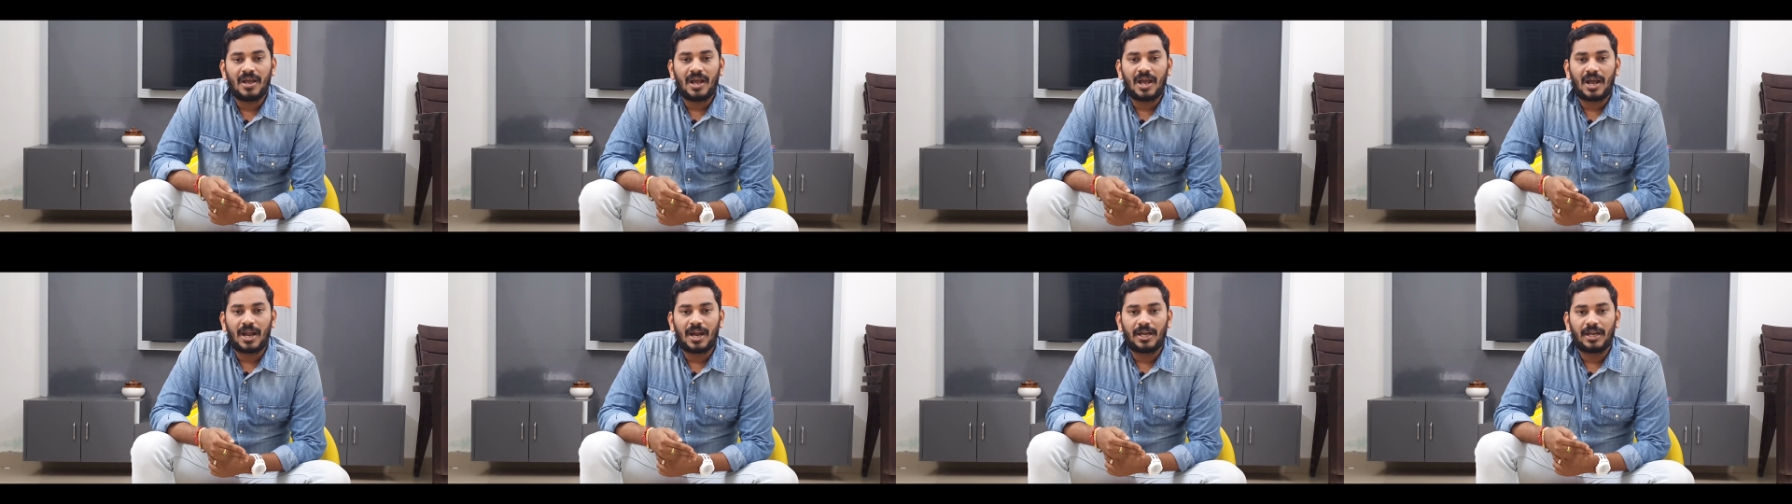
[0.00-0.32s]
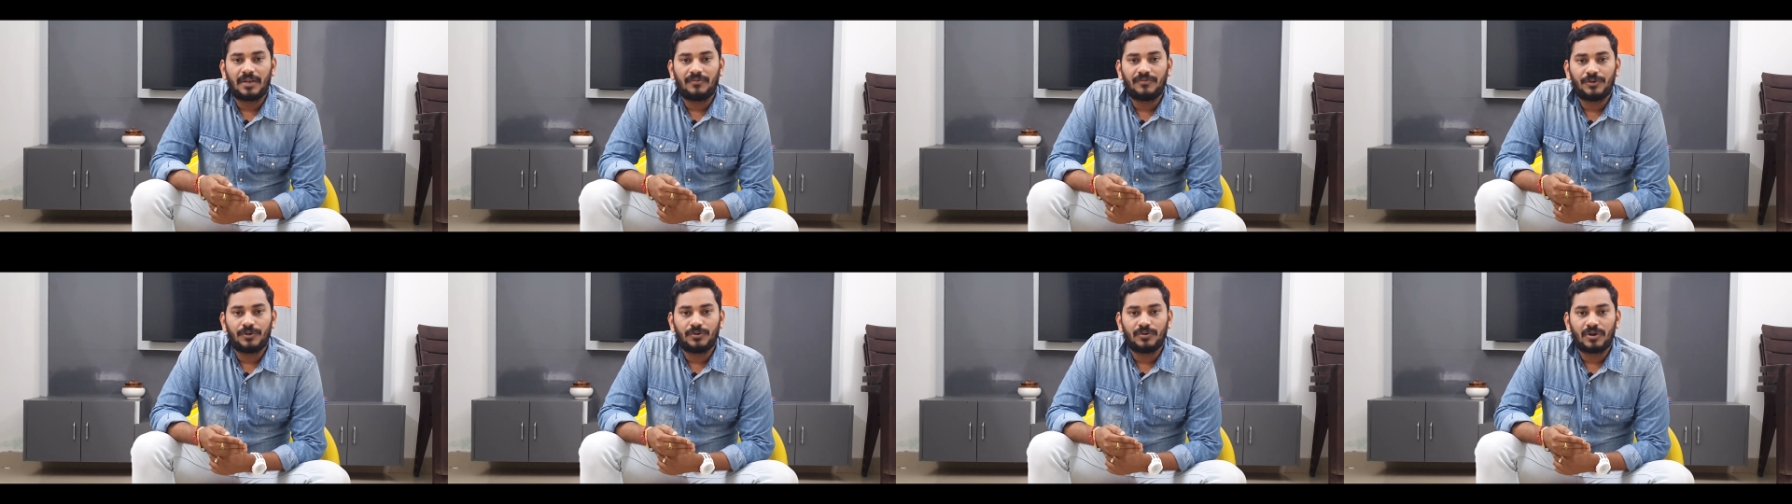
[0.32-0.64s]
and
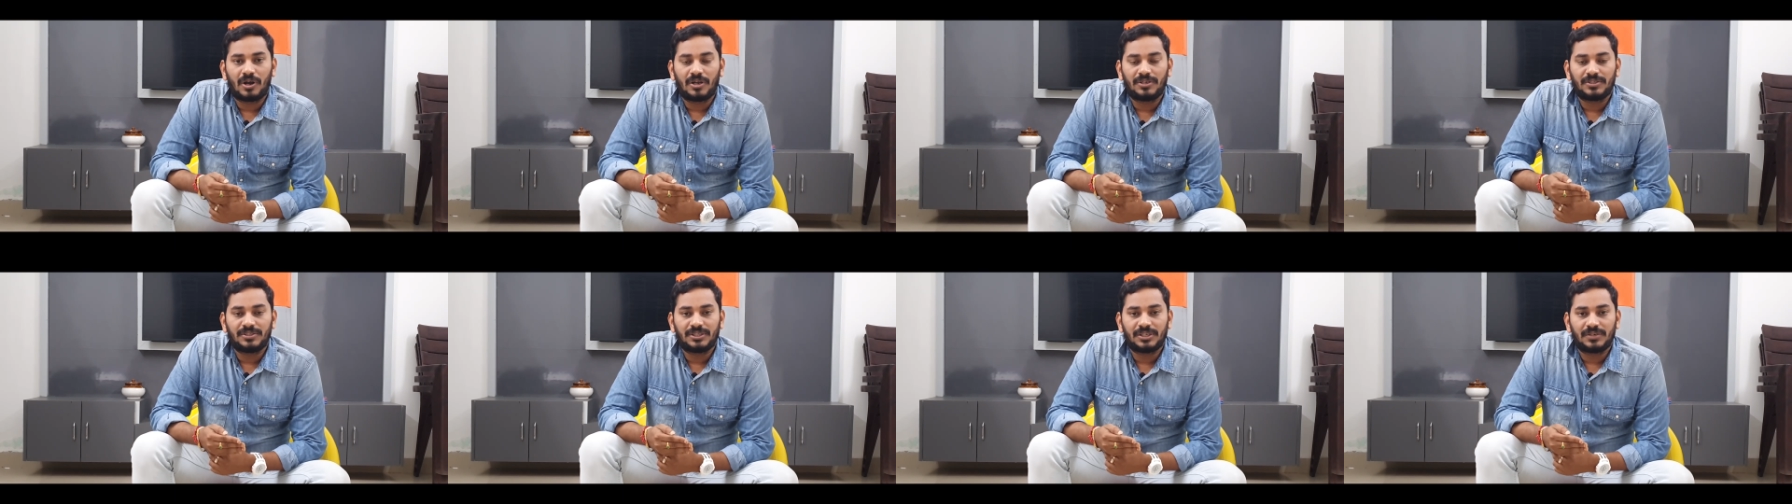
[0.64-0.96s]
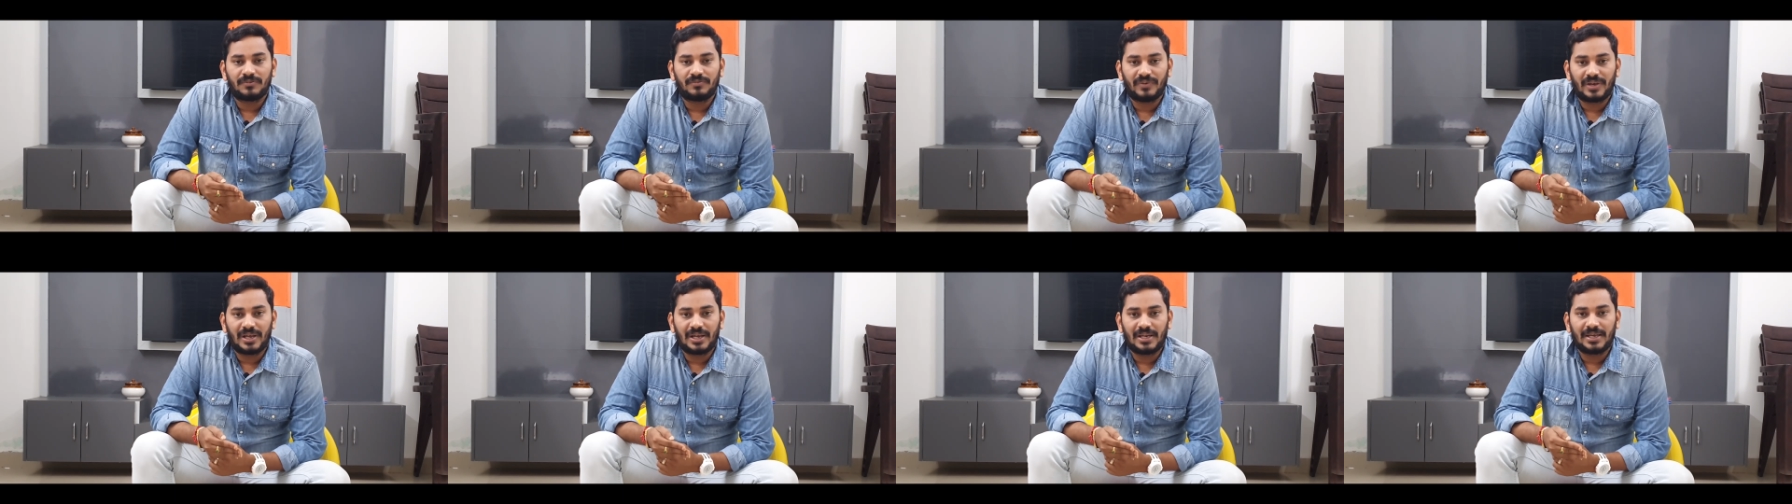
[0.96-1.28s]
if you answer
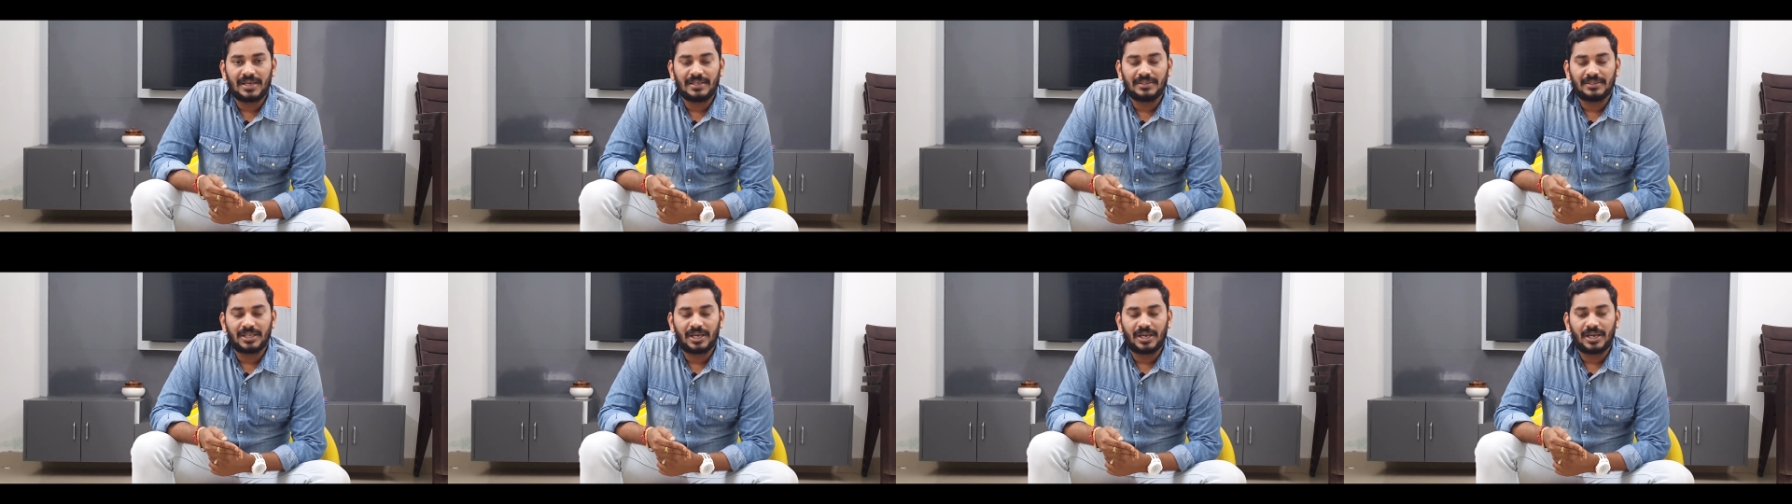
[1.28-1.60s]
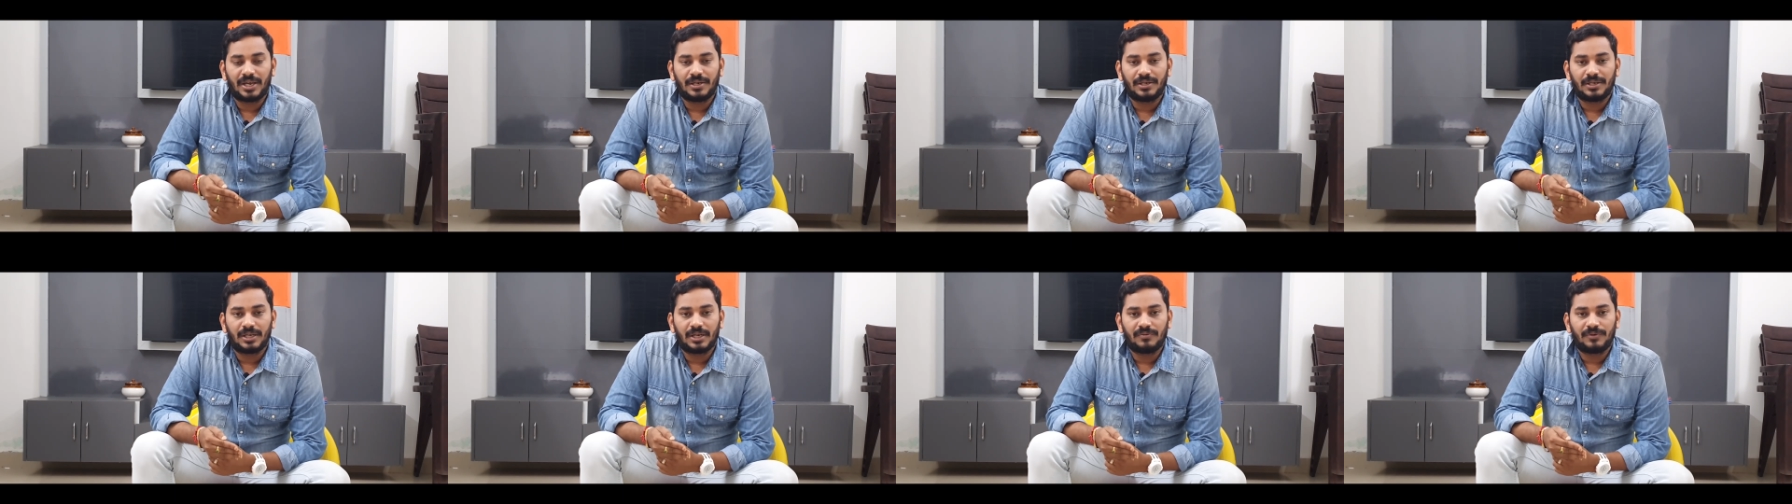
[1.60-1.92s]
well in the
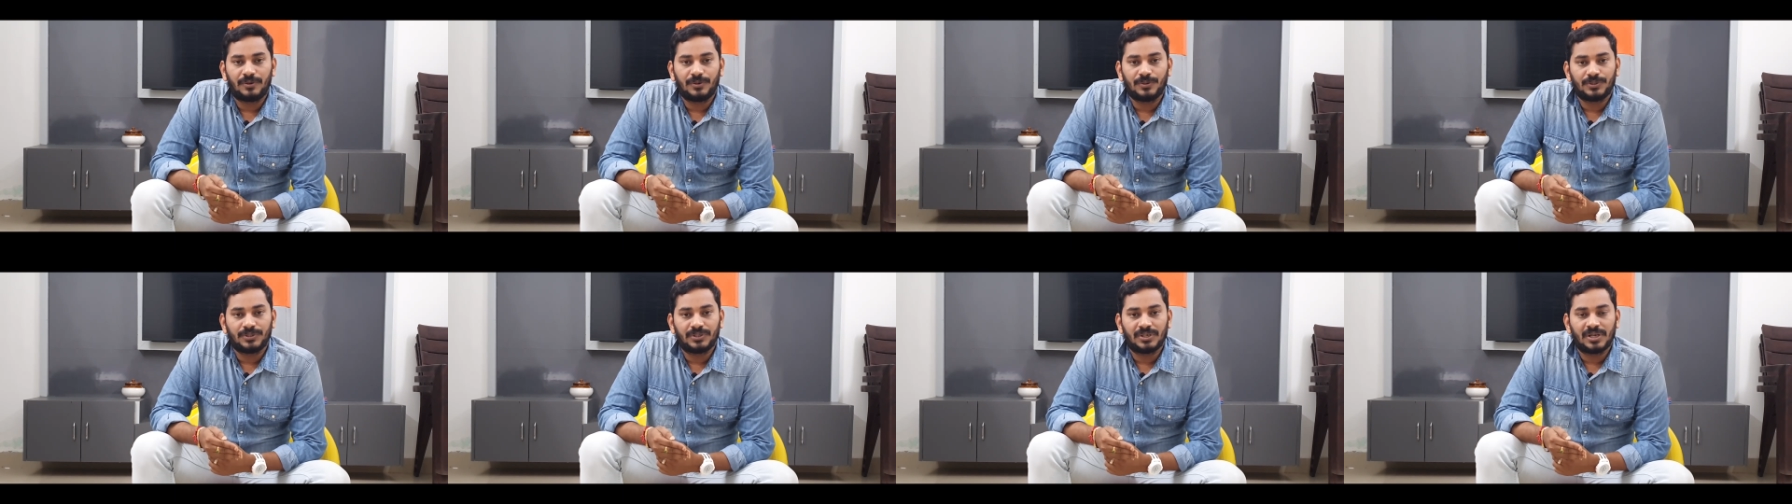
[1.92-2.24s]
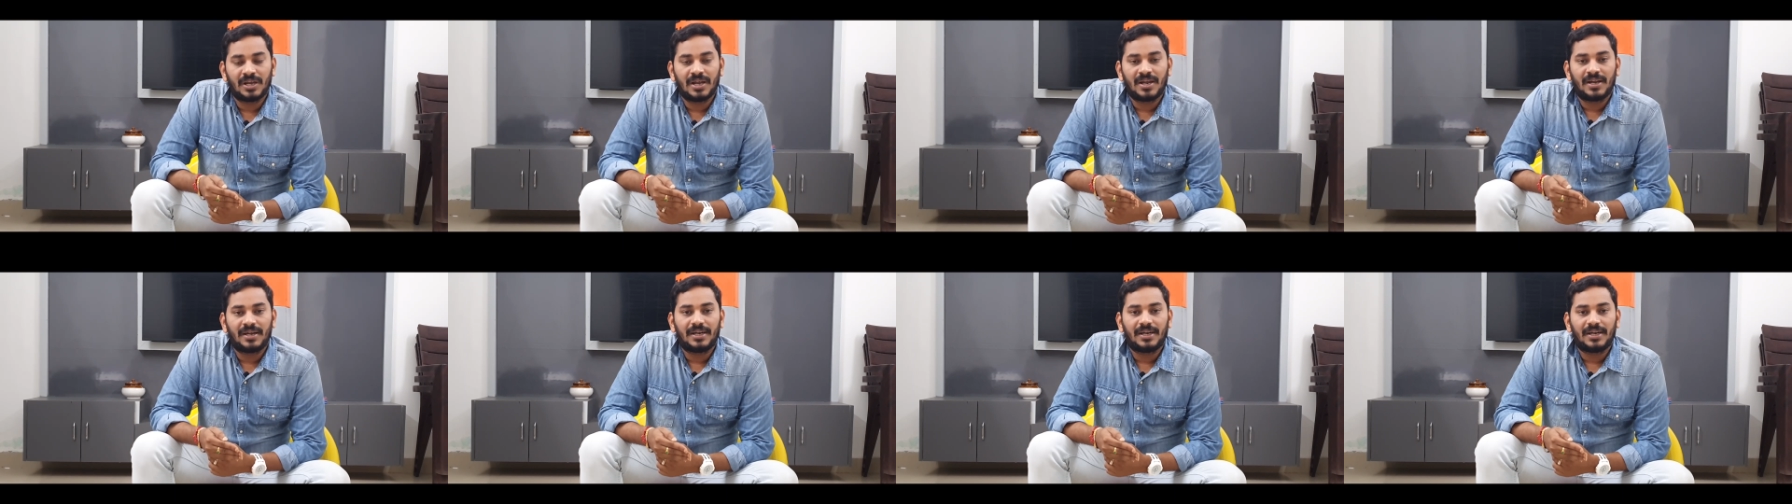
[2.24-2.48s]
interviews,